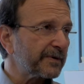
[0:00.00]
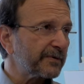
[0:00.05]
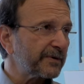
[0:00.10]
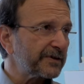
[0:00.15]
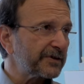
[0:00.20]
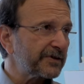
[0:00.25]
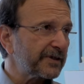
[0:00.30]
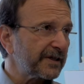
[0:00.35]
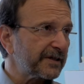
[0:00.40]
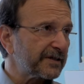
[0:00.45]
But
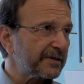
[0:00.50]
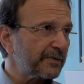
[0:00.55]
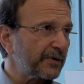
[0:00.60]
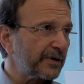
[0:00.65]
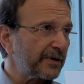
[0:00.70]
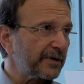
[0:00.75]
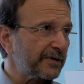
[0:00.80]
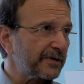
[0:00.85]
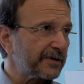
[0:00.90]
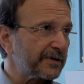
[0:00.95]
once you get
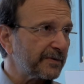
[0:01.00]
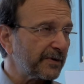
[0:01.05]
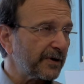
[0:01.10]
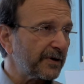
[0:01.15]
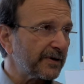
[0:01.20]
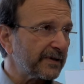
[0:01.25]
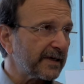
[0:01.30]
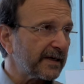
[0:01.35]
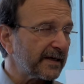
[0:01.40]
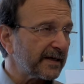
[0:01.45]
smaller and
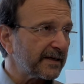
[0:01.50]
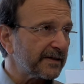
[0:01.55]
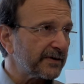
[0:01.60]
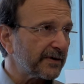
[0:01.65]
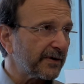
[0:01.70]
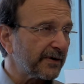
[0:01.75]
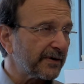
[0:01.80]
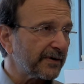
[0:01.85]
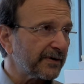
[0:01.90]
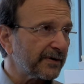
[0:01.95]
smaller, then it gets
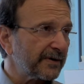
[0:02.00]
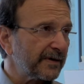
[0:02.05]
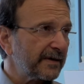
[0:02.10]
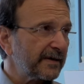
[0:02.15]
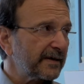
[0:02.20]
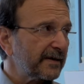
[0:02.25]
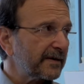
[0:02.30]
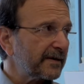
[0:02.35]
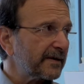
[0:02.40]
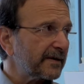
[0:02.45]
harder
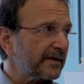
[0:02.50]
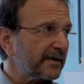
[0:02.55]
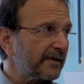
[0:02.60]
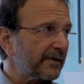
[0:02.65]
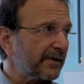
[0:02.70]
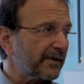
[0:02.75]
and